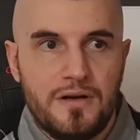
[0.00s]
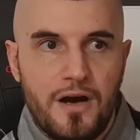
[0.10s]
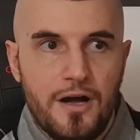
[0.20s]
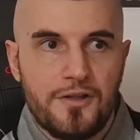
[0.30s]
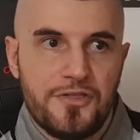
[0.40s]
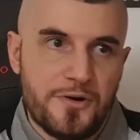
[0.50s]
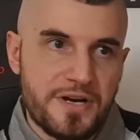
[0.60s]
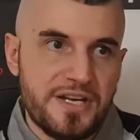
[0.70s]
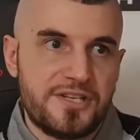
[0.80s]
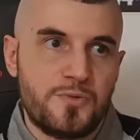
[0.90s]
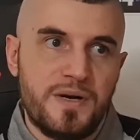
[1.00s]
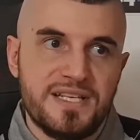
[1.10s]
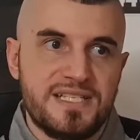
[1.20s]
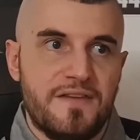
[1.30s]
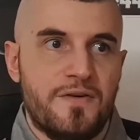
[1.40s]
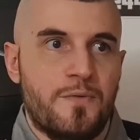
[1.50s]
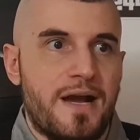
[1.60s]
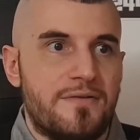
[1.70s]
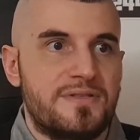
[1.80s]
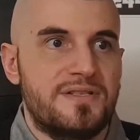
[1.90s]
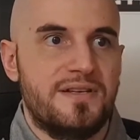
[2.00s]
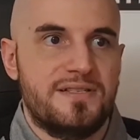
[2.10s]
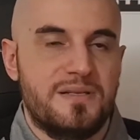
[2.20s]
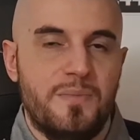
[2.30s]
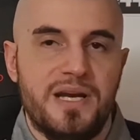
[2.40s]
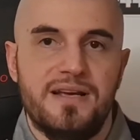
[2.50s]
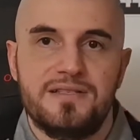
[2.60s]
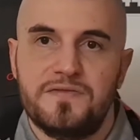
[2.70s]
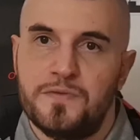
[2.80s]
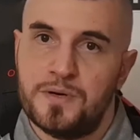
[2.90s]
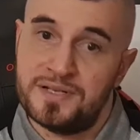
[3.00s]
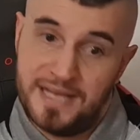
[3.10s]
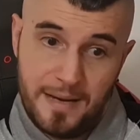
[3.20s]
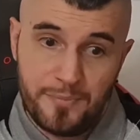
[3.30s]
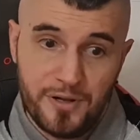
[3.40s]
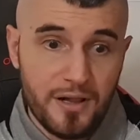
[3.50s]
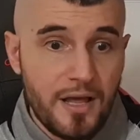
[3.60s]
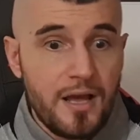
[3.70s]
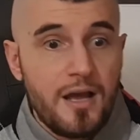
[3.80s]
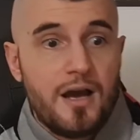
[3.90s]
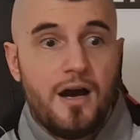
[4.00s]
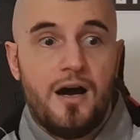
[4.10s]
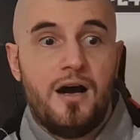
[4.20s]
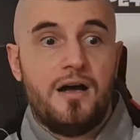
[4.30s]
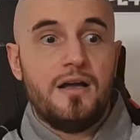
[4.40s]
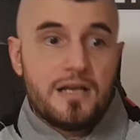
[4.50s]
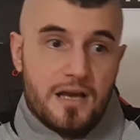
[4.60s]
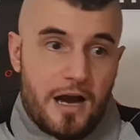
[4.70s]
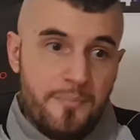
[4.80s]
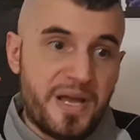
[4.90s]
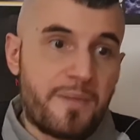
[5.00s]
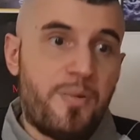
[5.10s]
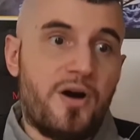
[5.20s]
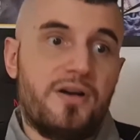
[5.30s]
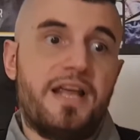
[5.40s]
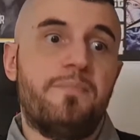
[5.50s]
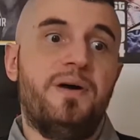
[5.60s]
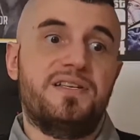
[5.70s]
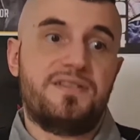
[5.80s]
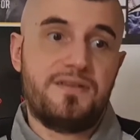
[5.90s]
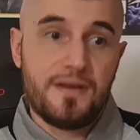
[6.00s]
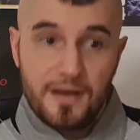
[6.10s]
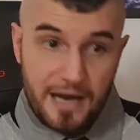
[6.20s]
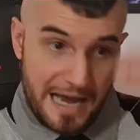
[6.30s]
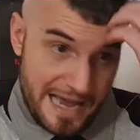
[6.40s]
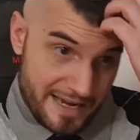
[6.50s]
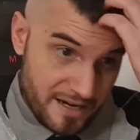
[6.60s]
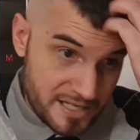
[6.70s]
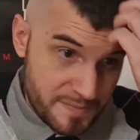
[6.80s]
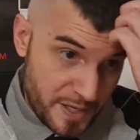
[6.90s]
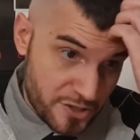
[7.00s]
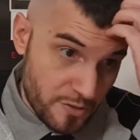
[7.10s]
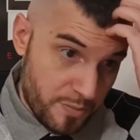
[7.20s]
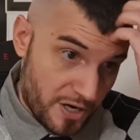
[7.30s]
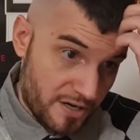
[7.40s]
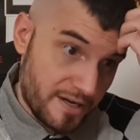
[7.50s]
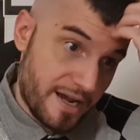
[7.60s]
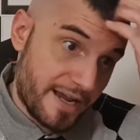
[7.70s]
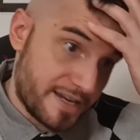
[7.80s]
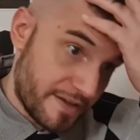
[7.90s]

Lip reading: all 30-27 rounds to somebody else. For example, a big parlay bust. I had a special parlay I had